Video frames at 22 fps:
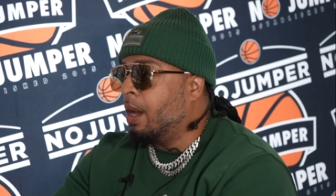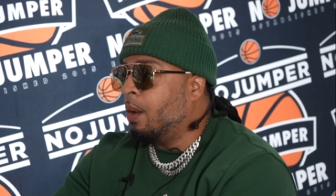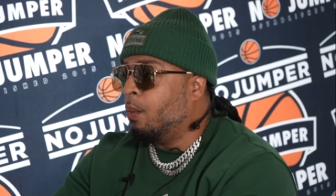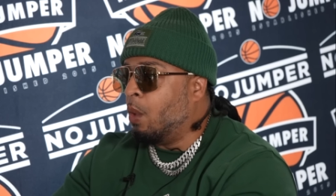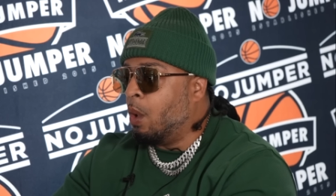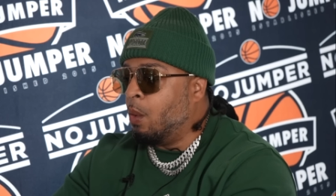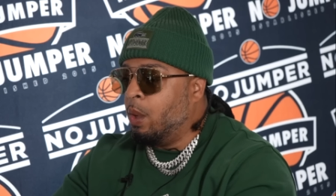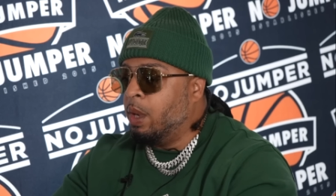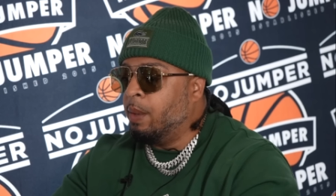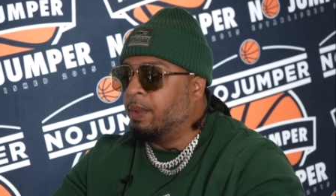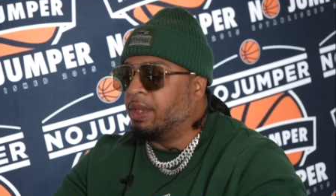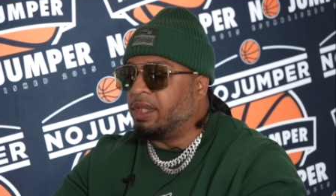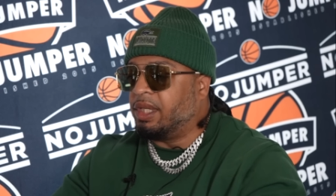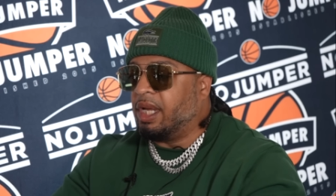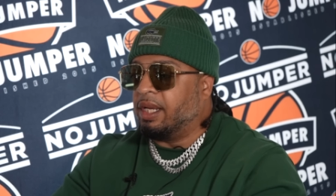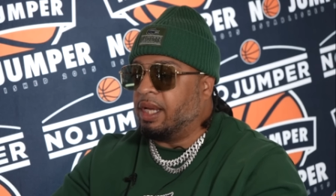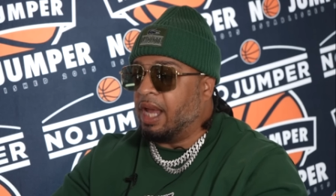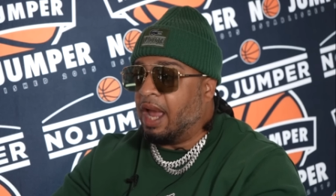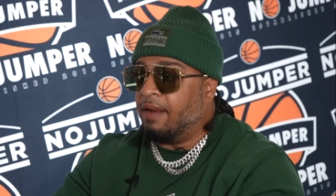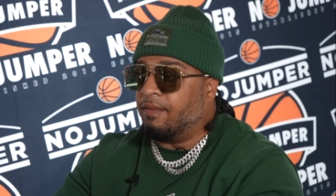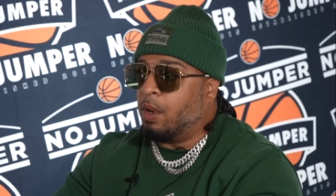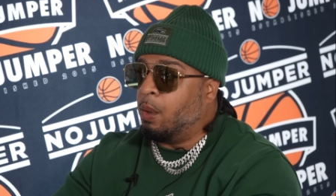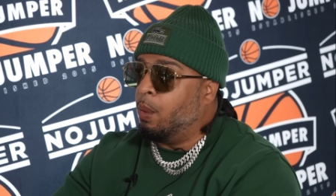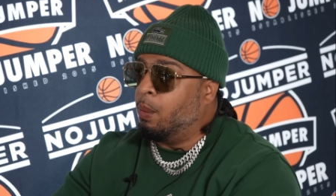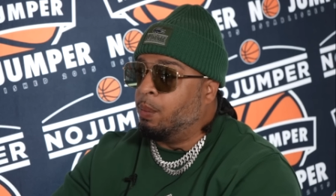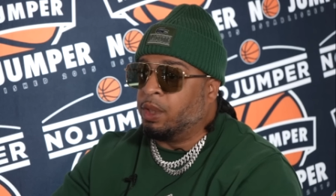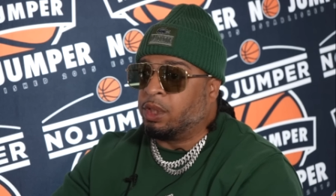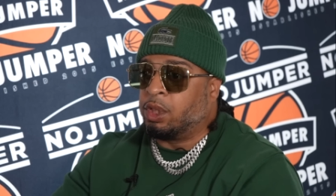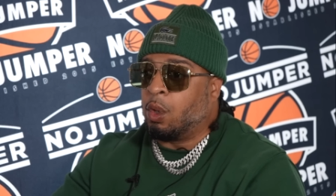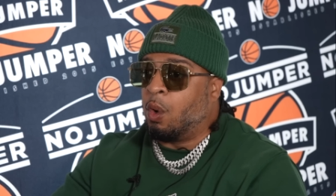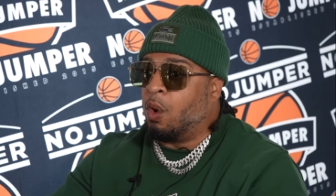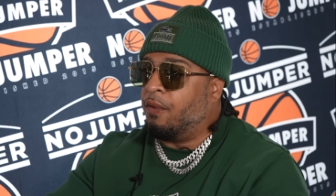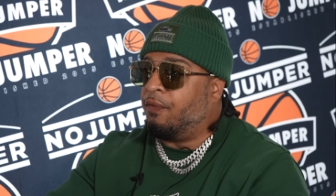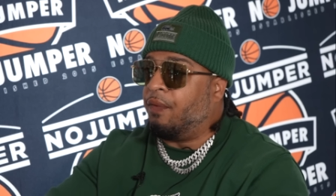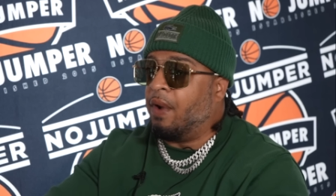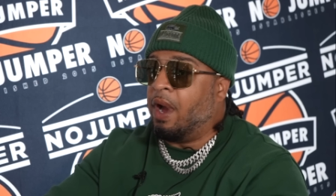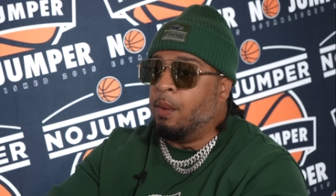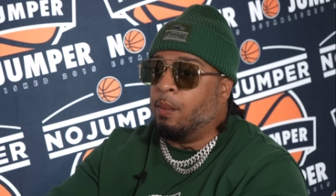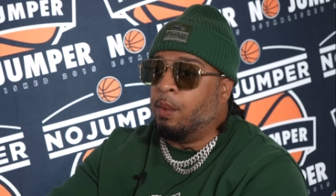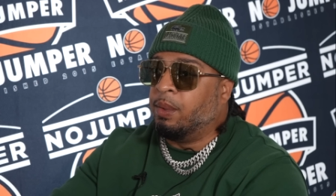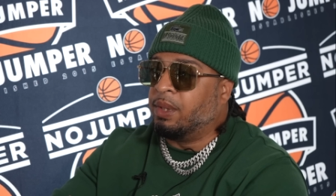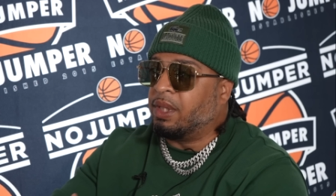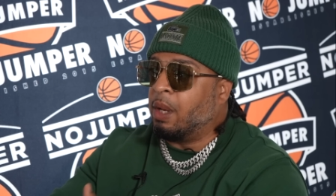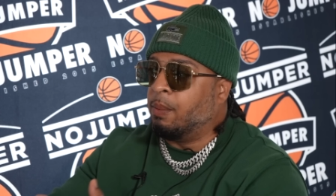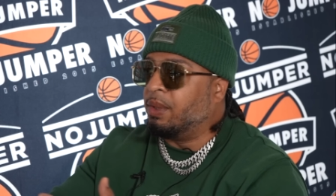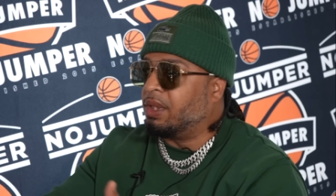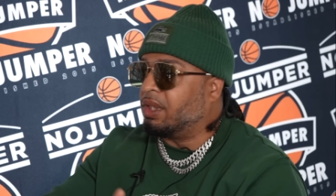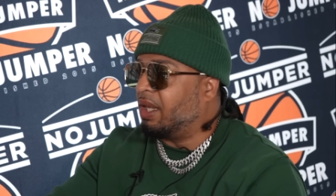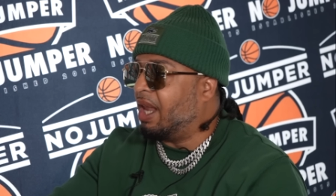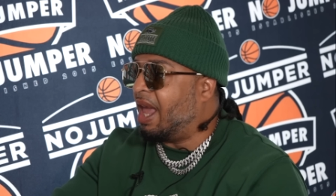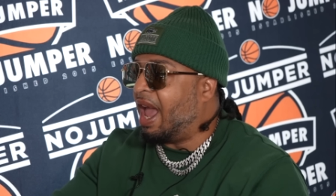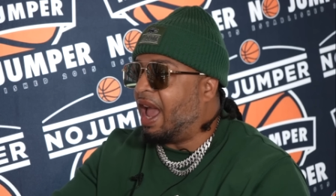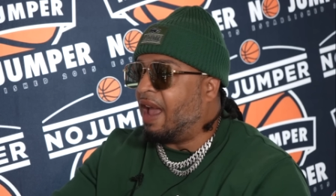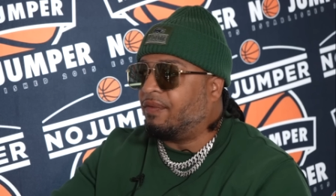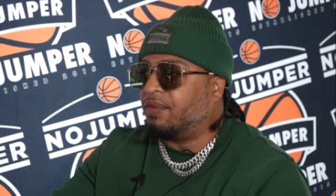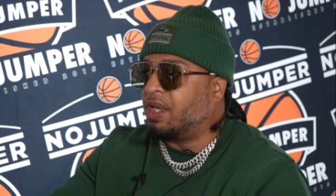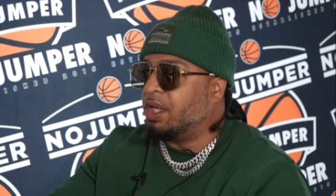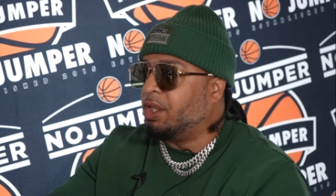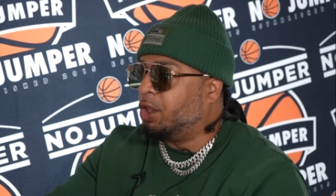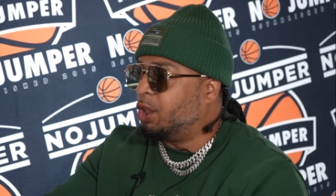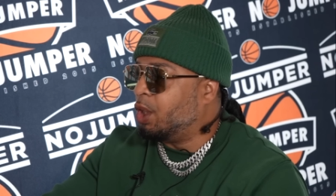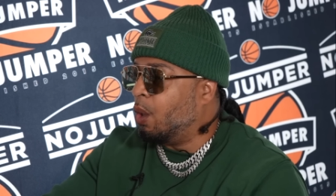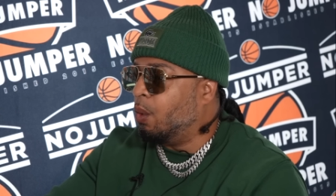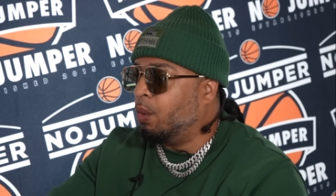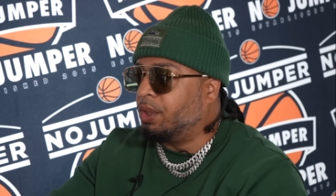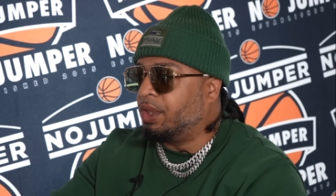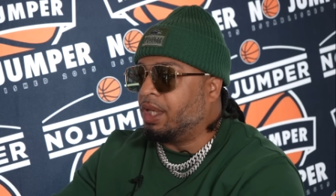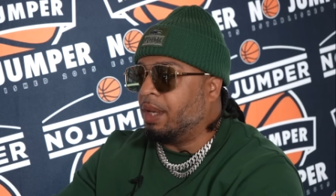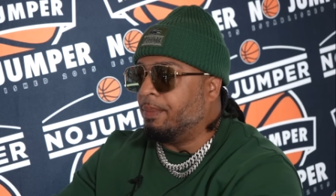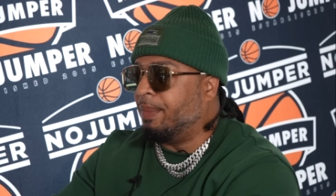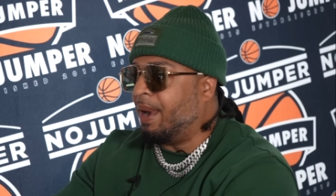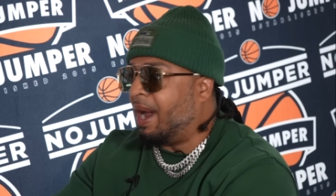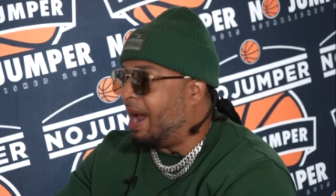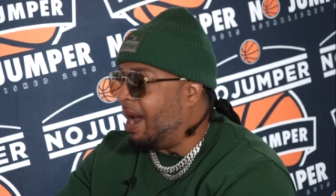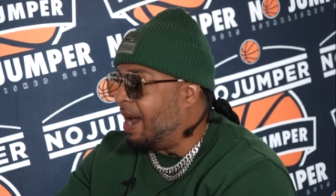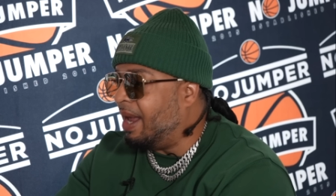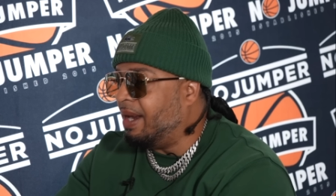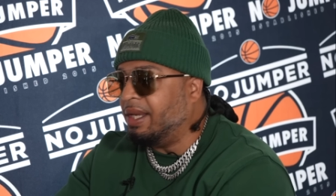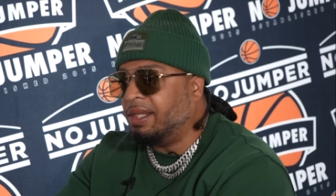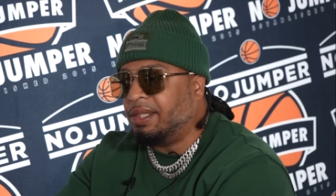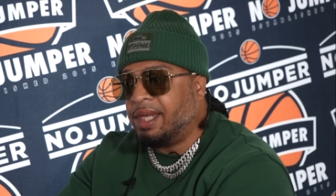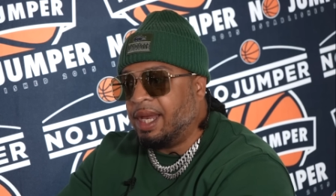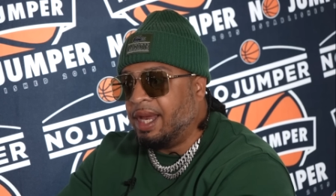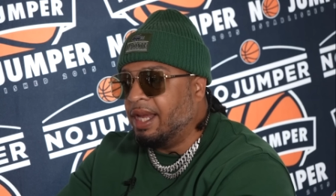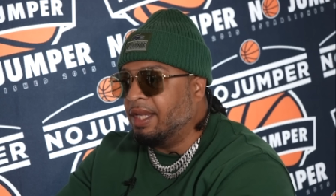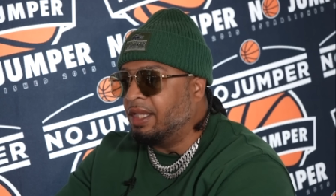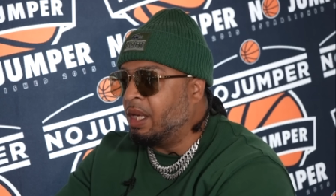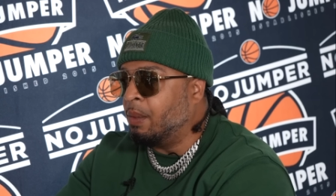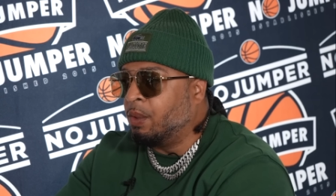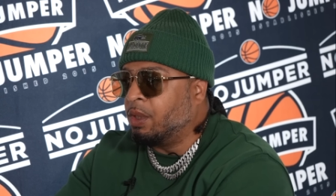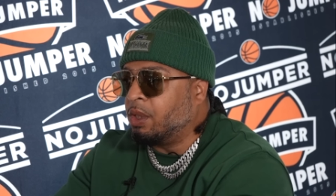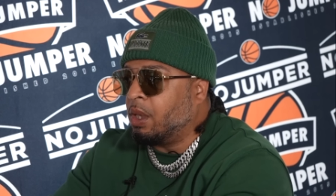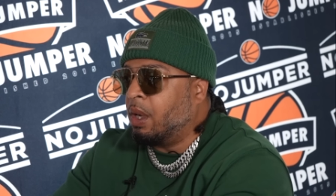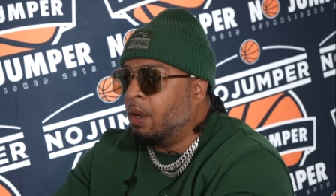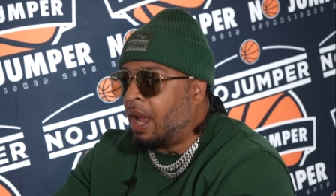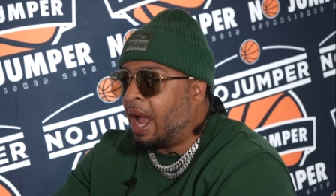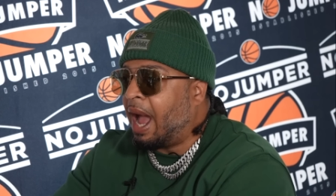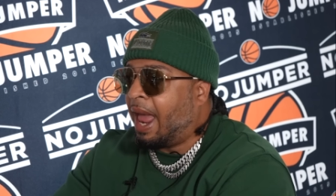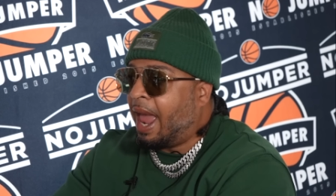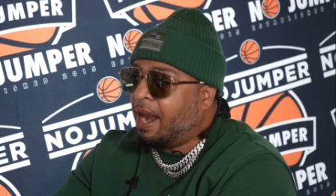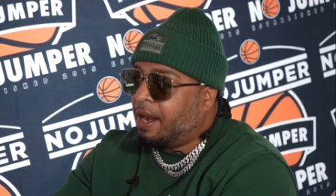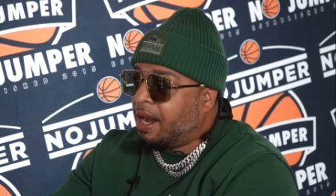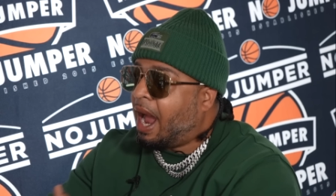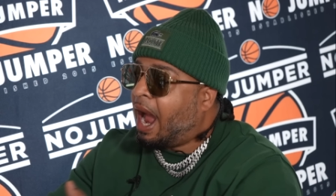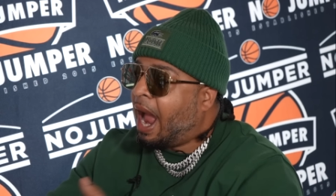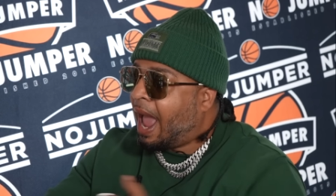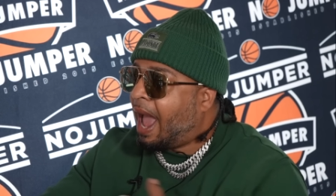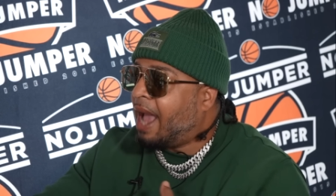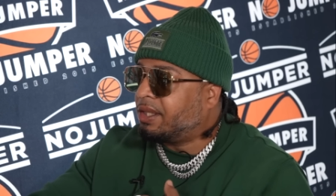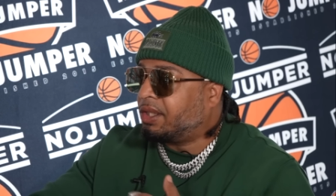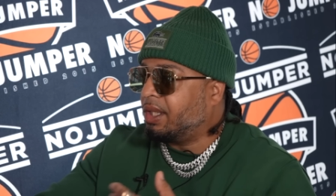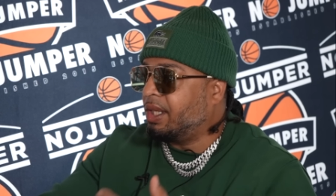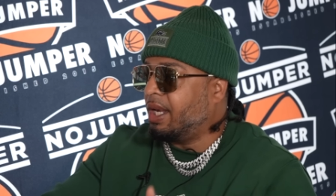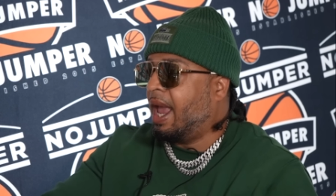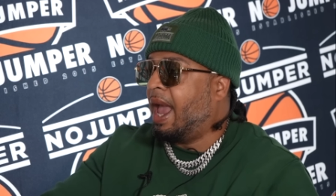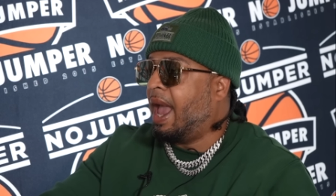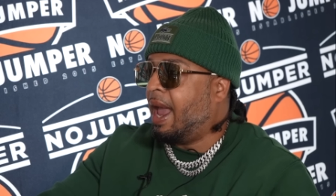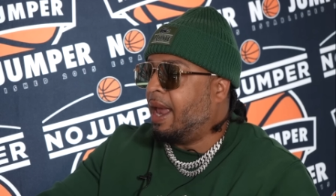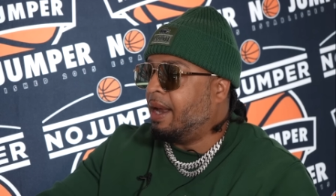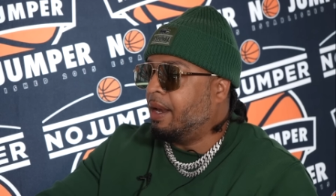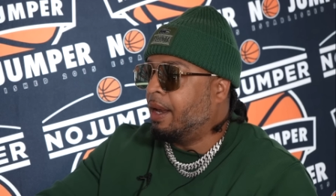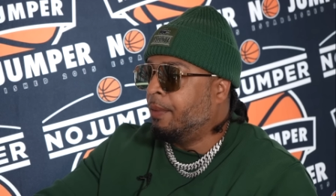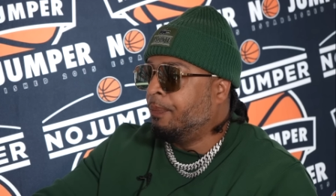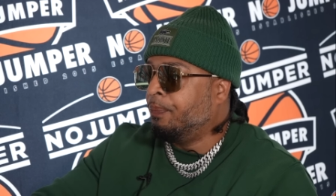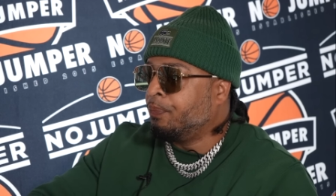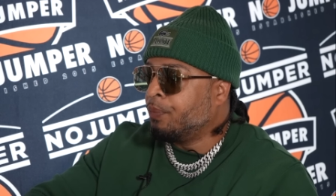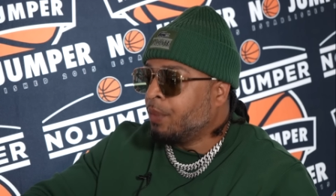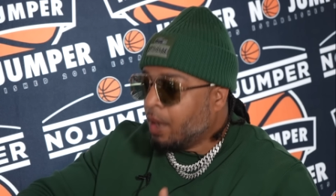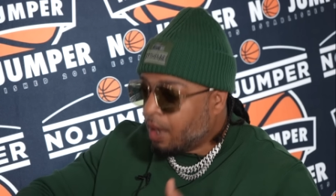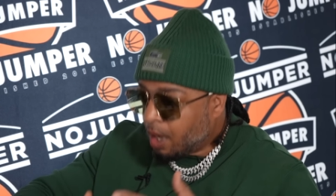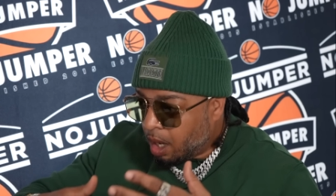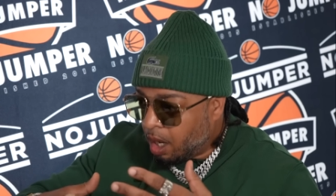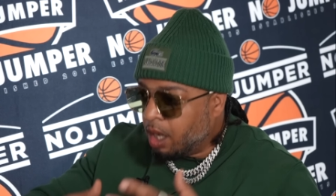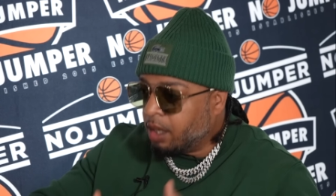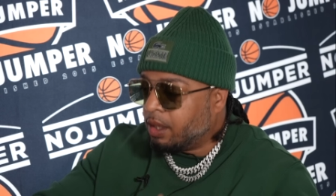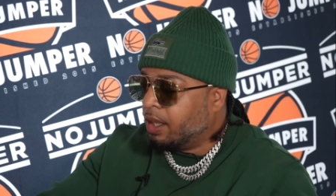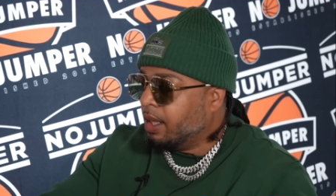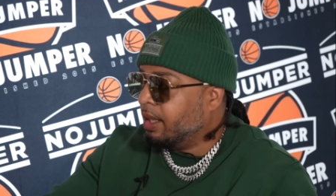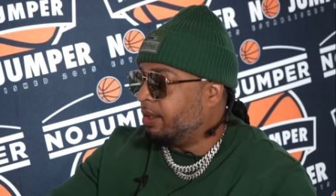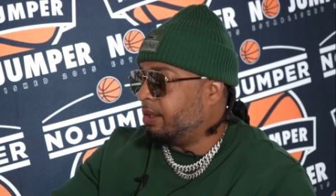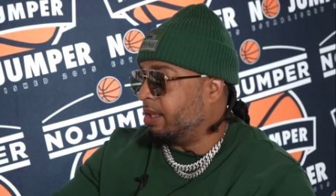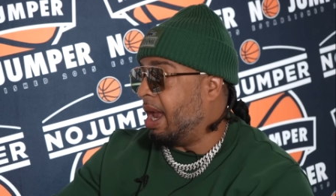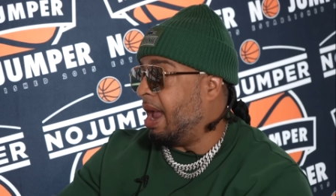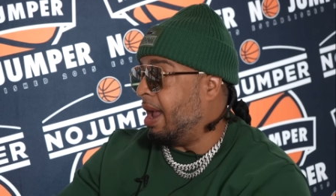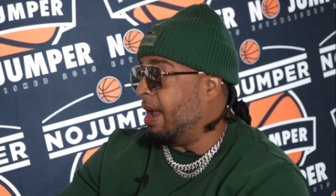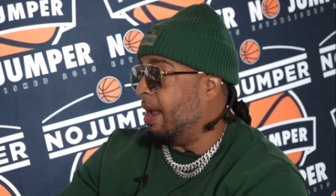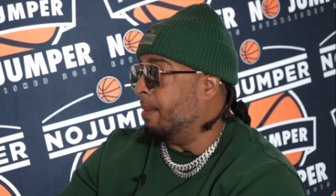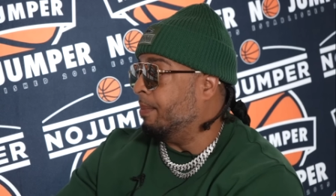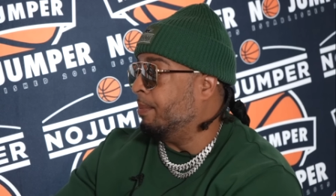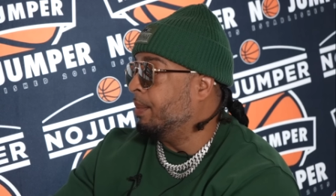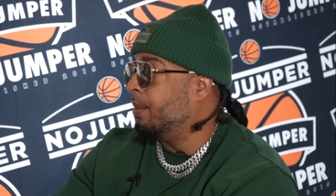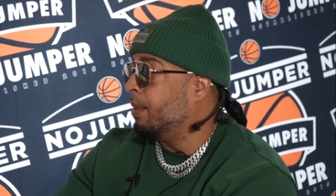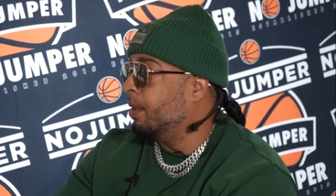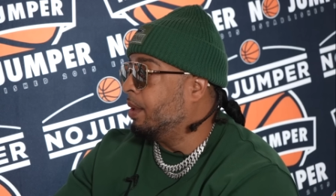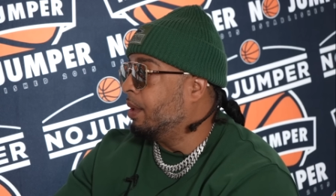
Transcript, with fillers: When we was together, it was all fun. It was, it was, laughs and jokes and behind the scenes. It was I had I actually had a good time.